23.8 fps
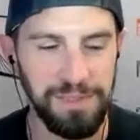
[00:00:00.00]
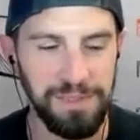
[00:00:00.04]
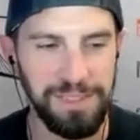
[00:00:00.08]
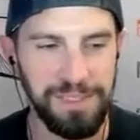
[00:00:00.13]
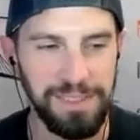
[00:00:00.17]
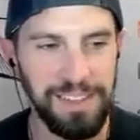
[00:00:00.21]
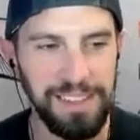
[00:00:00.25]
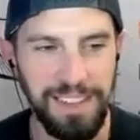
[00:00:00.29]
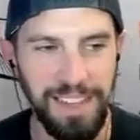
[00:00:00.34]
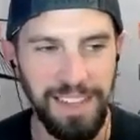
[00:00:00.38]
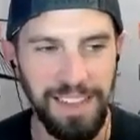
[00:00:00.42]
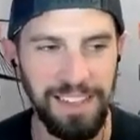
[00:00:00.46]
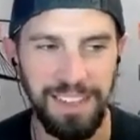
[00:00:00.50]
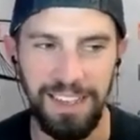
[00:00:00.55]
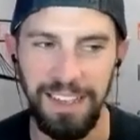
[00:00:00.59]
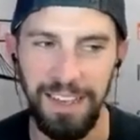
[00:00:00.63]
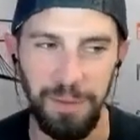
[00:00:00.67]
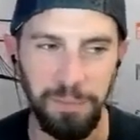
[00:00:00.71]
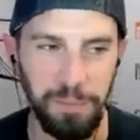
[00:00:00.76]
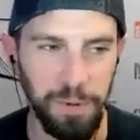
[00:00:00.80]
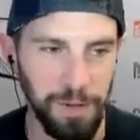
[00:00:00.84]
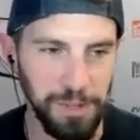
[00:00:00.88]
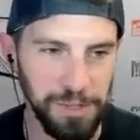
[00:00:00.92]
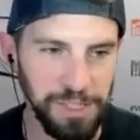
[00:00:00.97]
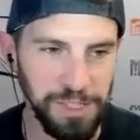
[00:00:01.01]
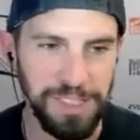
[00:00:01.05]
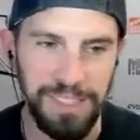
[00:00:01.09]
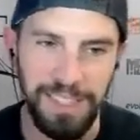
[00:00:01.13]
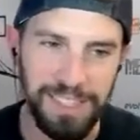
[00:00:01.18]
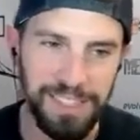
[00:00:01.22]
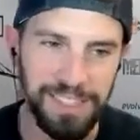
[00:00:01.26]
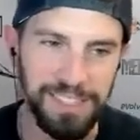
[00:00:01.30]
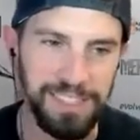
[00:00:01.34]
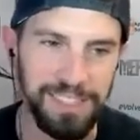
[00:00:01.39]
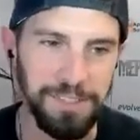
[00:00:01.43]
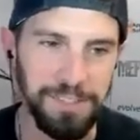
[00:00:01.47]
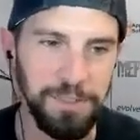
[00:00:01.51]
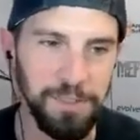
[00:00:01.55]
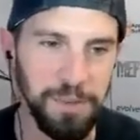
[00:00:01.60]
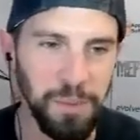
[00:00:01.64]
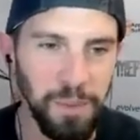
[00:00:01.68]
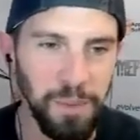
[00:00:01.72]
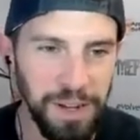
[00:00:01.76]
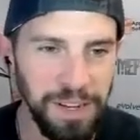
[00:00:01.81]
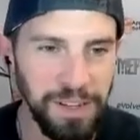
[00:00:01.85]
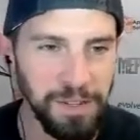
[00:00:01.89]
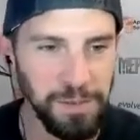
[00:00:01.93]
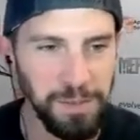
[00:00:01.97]
Did they approach it in a different
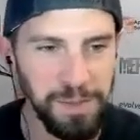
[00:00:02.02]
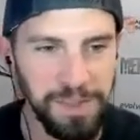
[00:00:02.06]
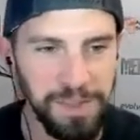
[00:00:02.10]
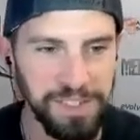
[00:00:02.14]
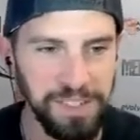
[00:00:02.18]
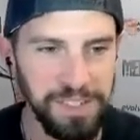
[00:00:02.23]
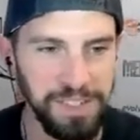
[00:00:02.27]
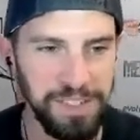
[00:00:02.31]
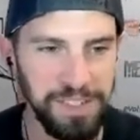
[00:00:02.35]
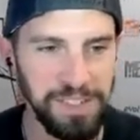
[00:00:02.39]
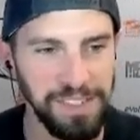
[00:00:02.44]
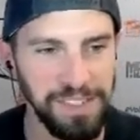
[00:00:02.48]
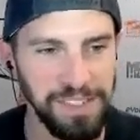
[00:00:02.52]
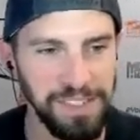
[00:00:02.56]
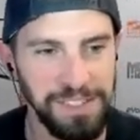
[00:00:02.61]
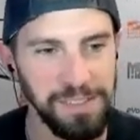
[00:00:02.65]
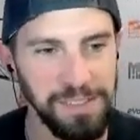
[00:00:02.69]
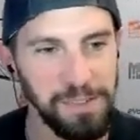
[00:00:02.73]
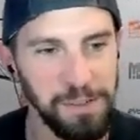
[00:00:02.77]
way, or was there